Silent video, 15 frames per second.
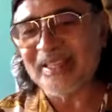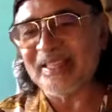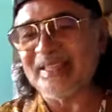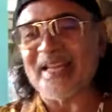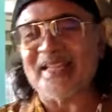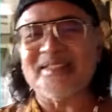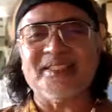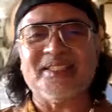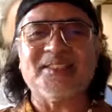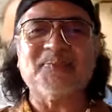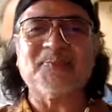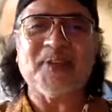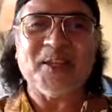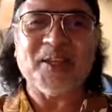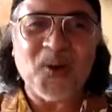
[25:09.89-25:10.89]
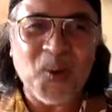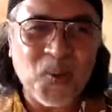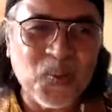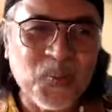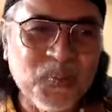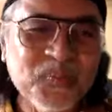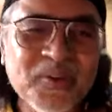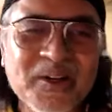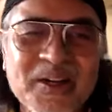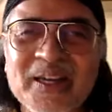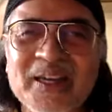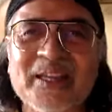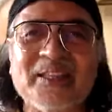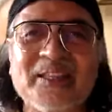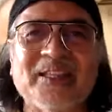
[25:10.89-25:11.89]
ENAGIC is my home,
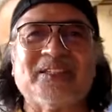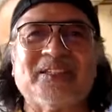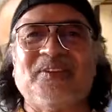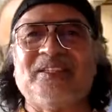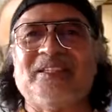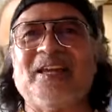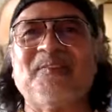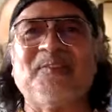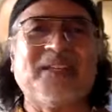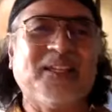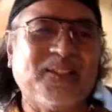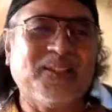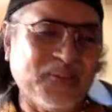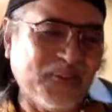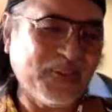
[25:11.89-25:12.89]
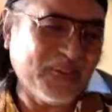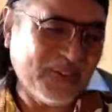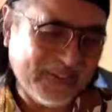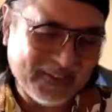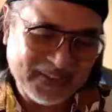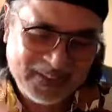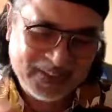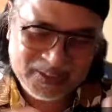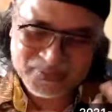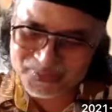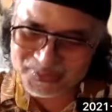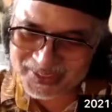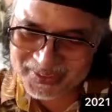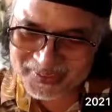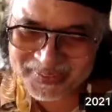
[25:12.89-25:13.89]
and that's what I'm gonna do like
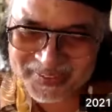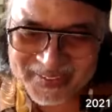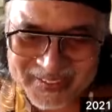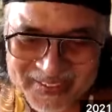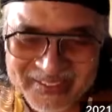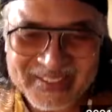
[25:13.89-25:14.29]
forever.